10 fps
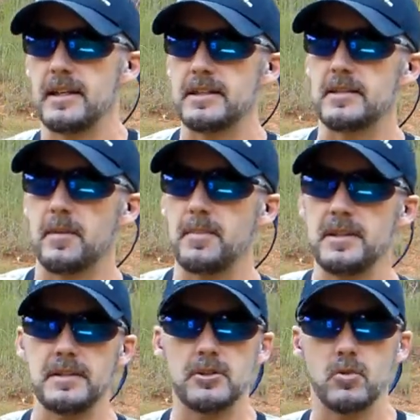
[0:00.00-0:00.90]
It's a
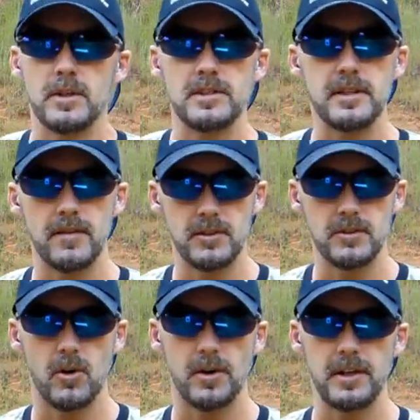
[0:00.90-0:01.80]
BC-27
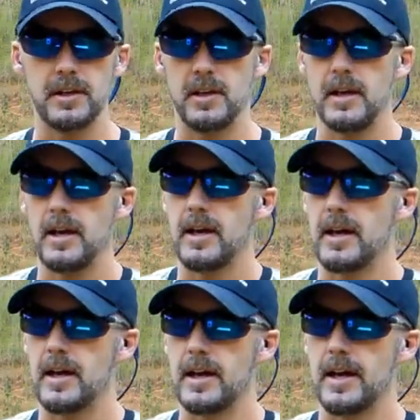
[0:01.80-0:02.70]
target,
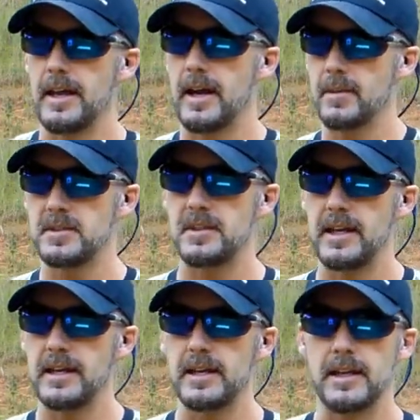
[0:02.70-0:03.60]
and I'm
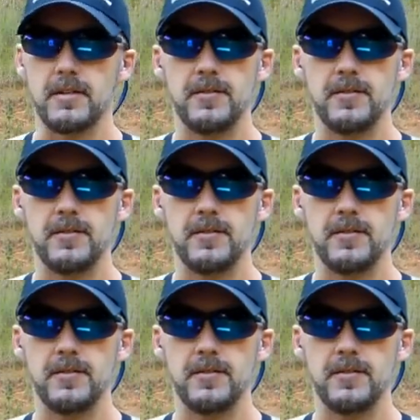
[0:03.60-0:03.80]
standing at